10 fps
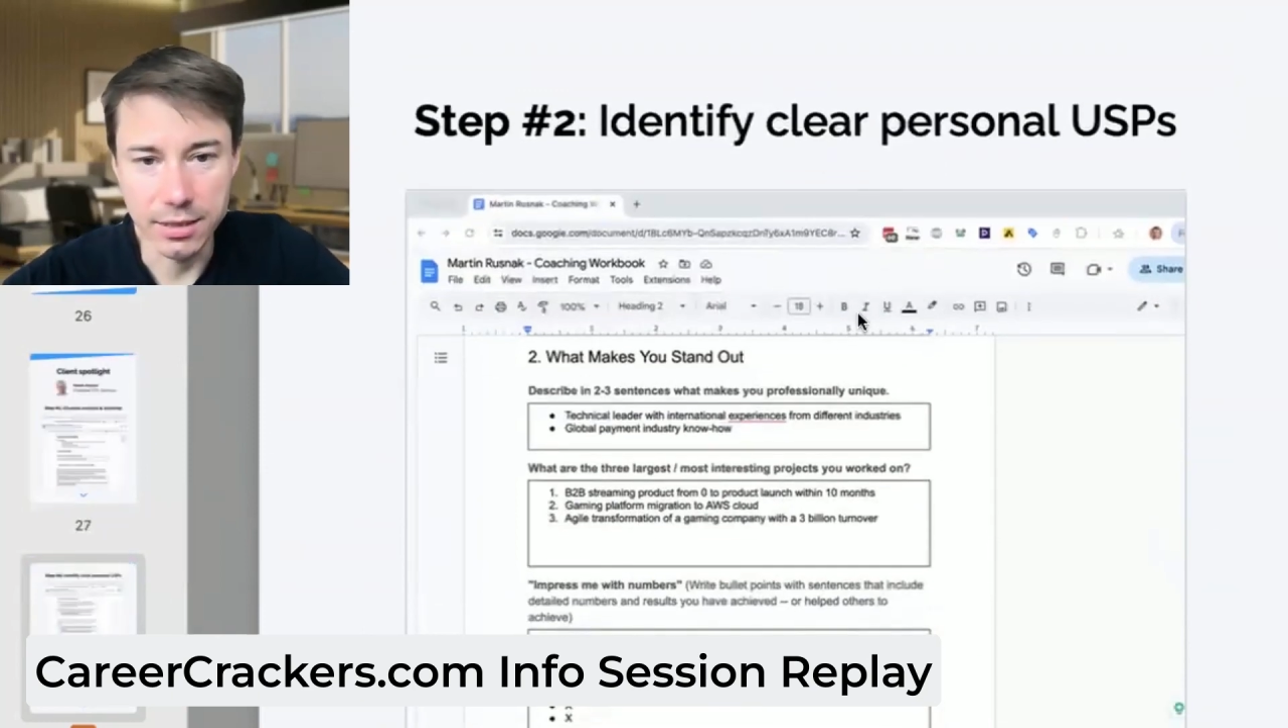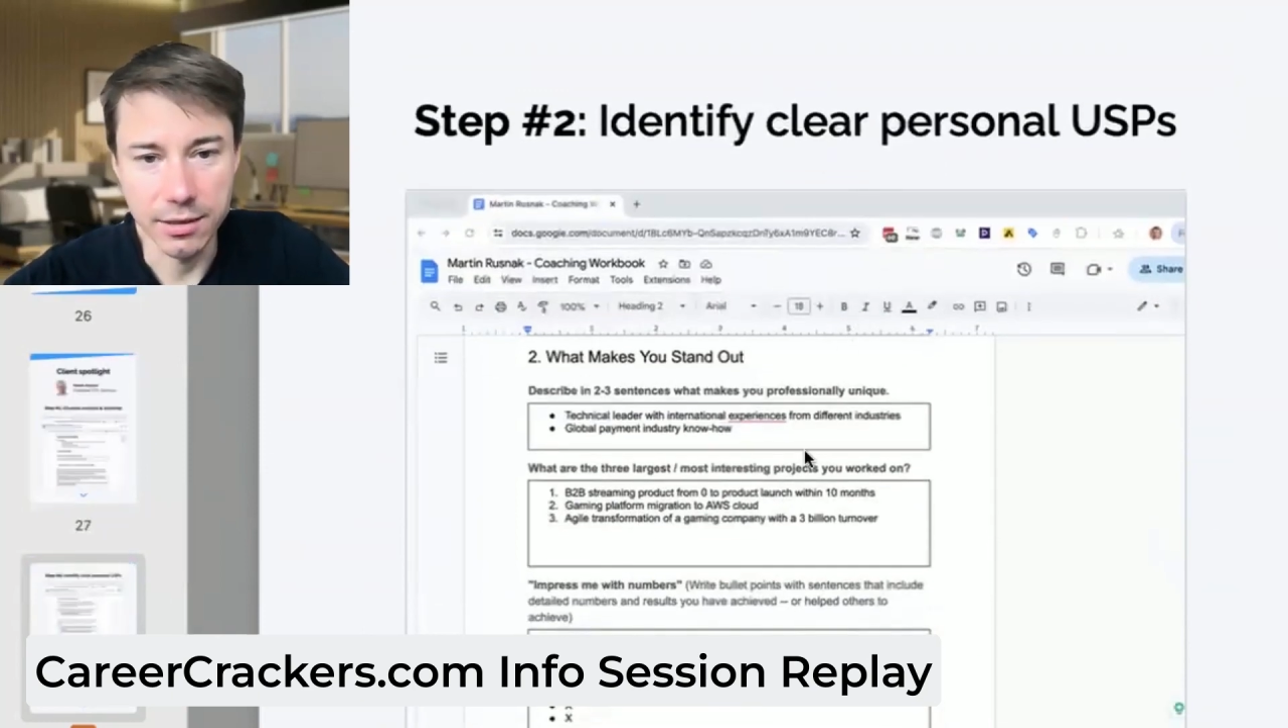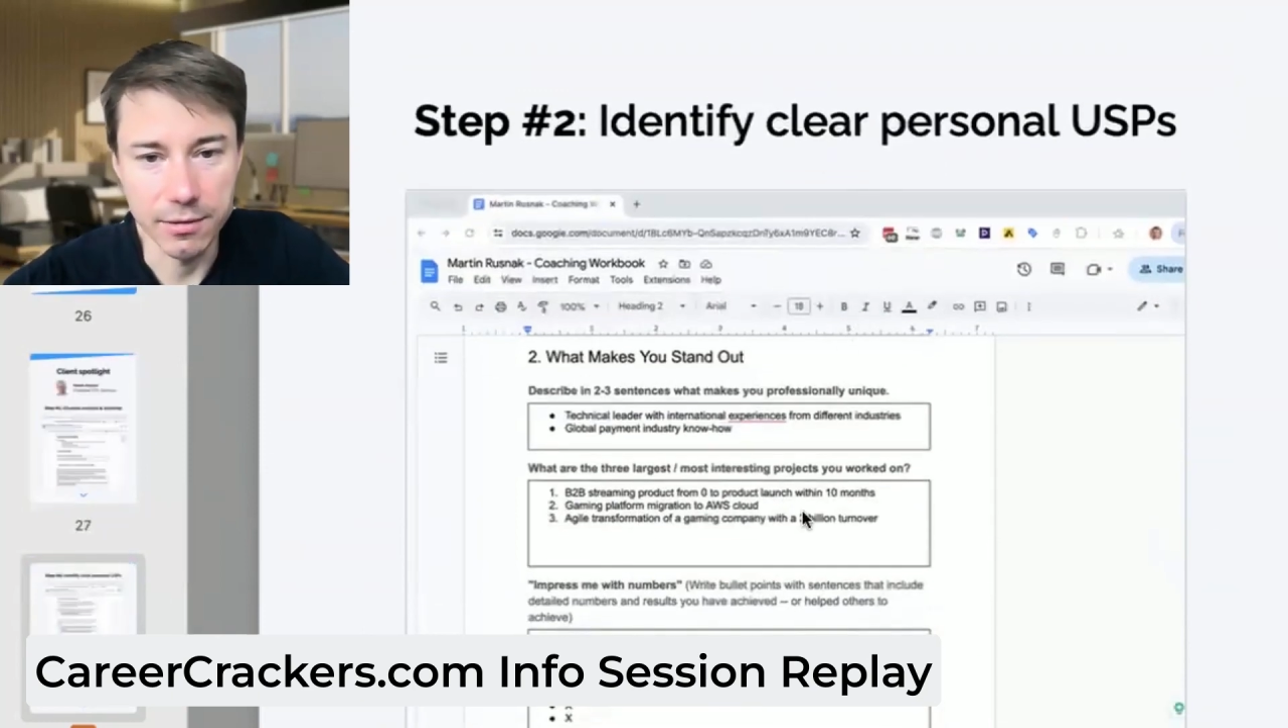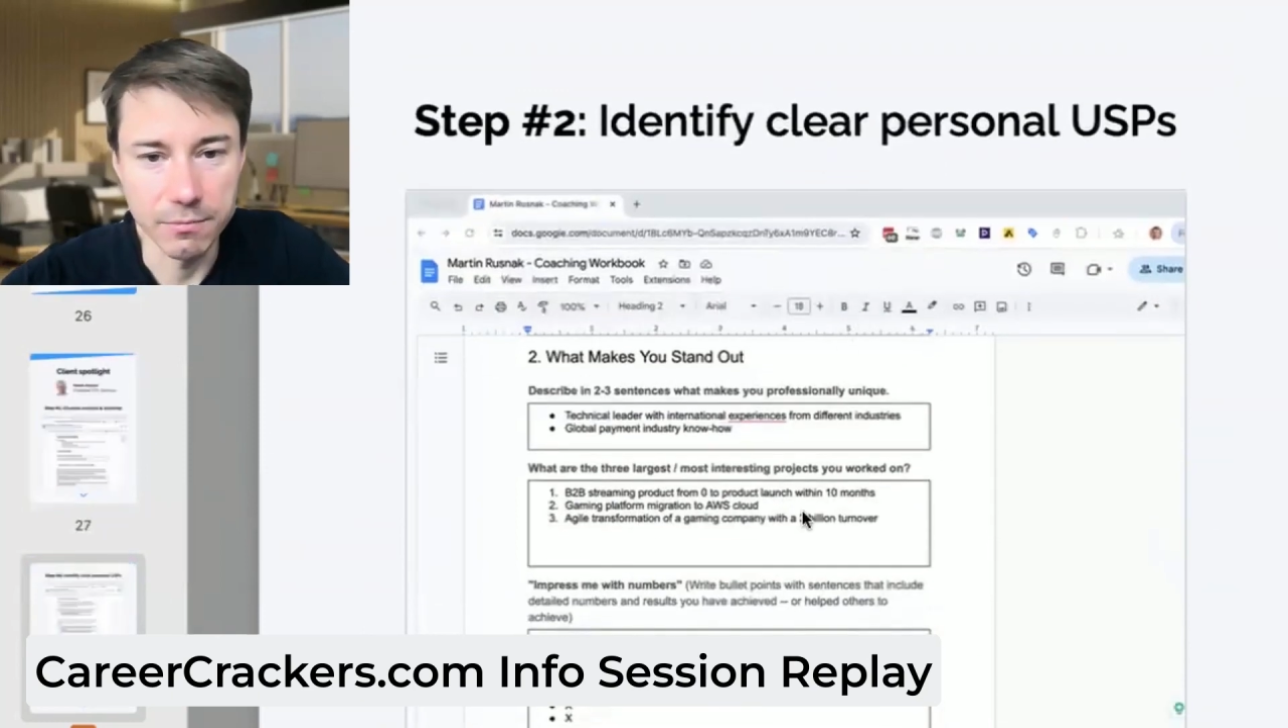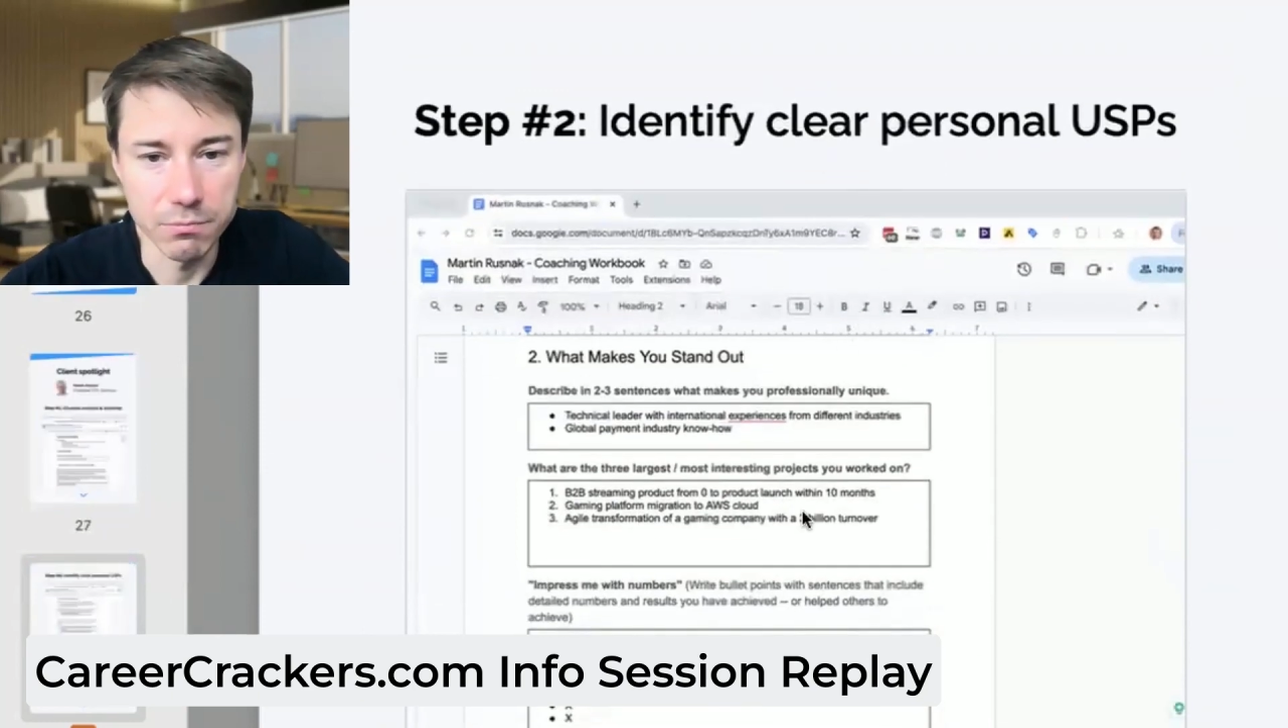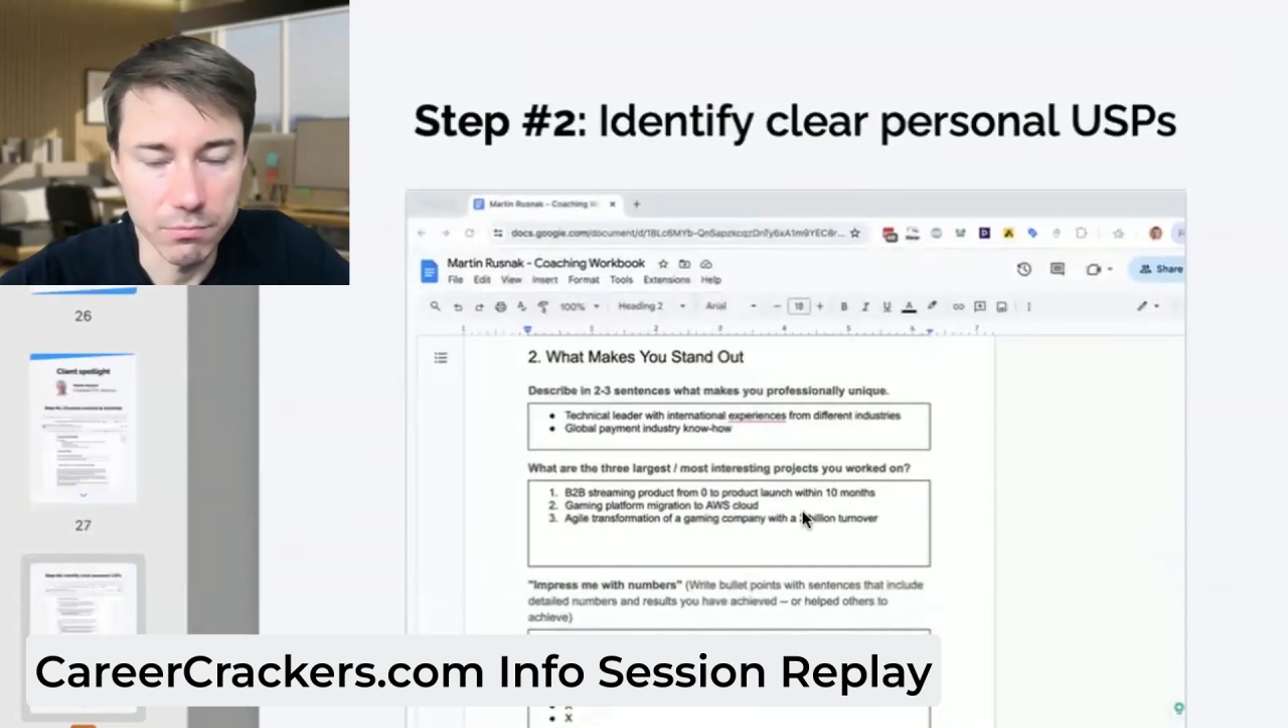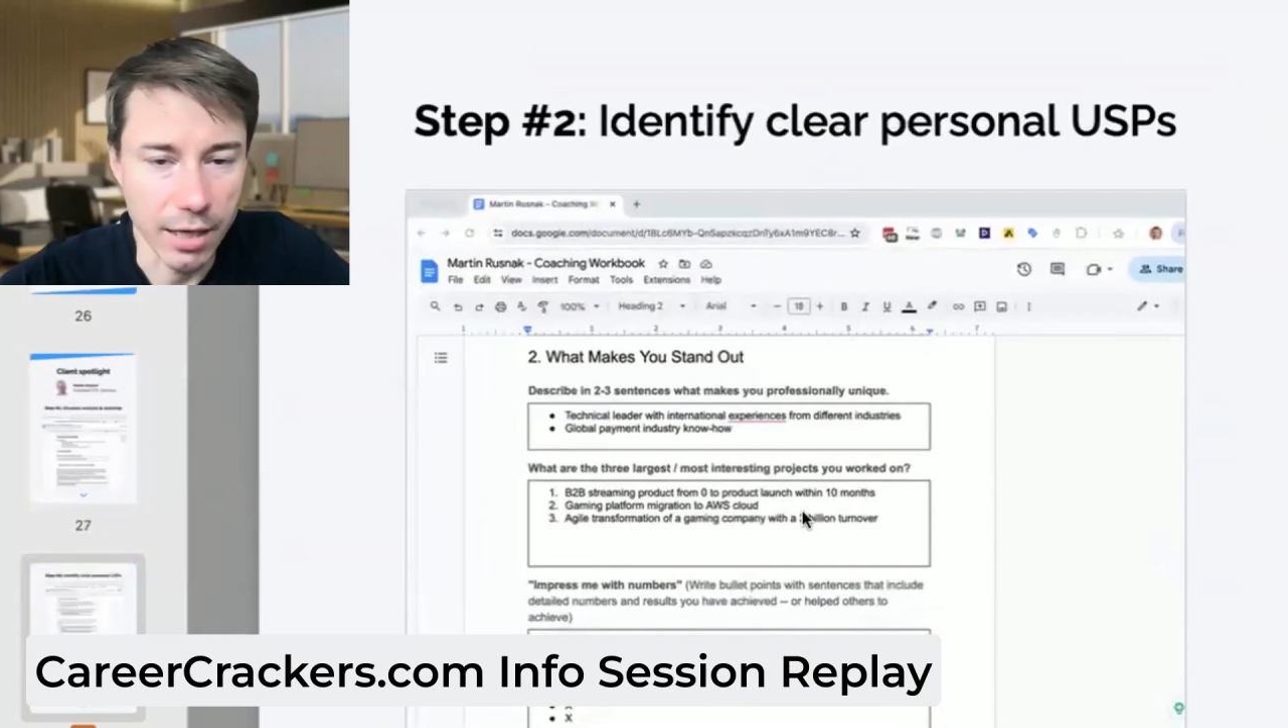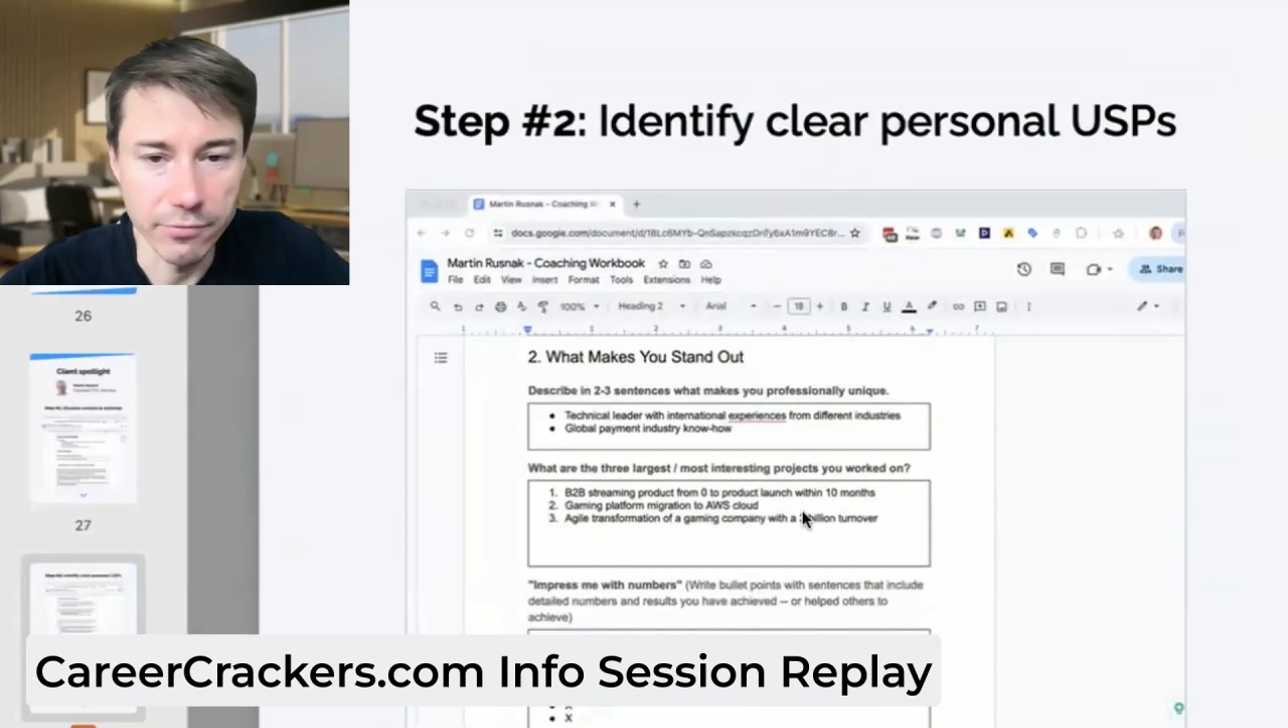a